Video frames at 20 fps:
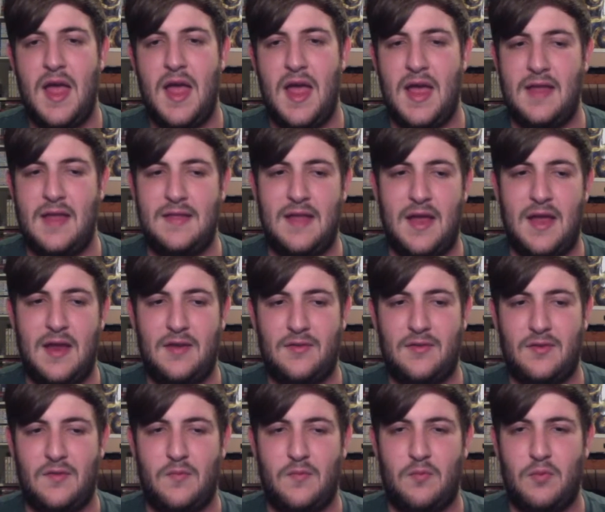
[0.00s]
and they
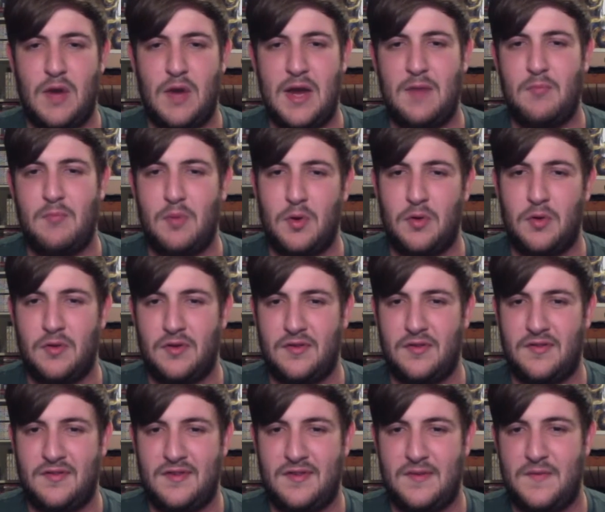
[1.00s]
sort of break
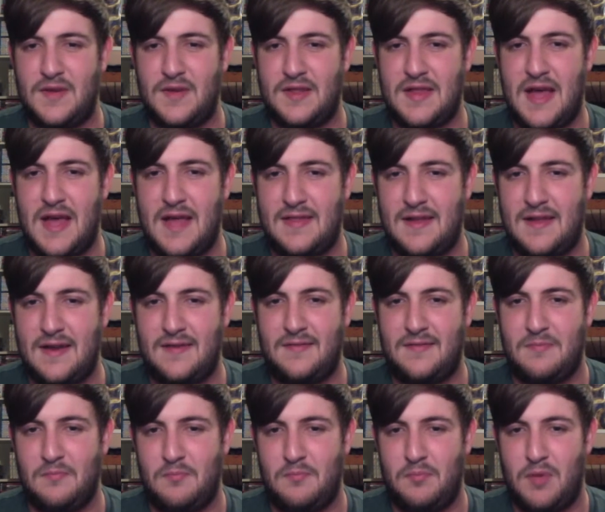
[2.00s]
boulders and stuff like that
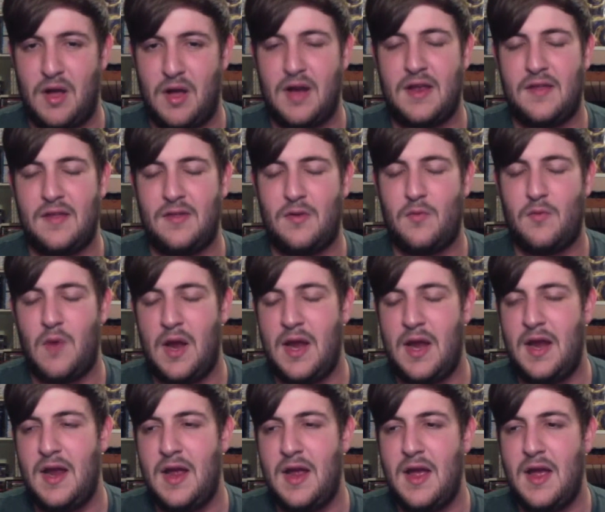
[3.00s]
that's blocking the
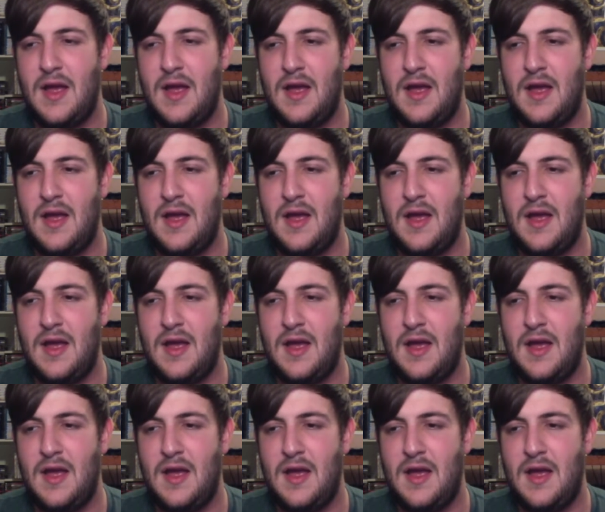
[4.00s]
way.